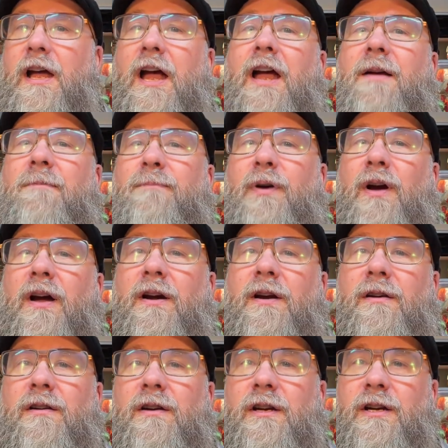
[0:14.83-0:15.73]

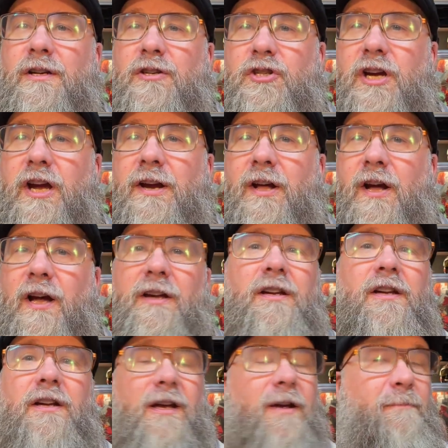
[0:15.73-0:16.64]
Empire, Jedi,
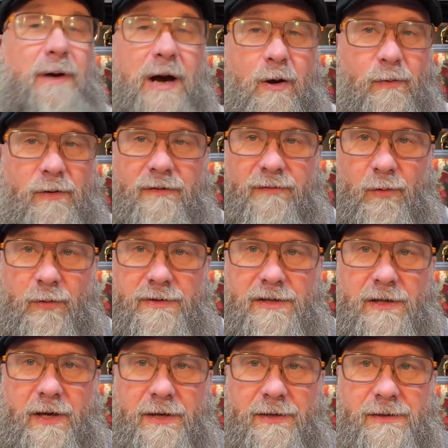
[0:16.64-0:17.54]
and Power of the Force
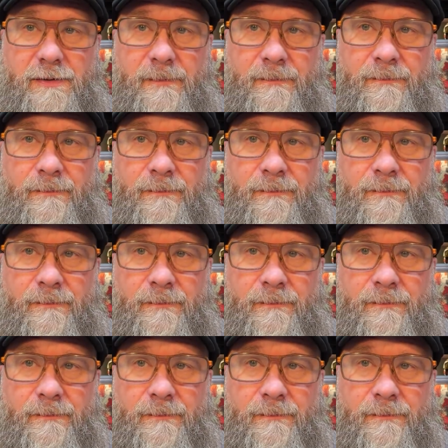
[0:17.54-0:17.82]
lines.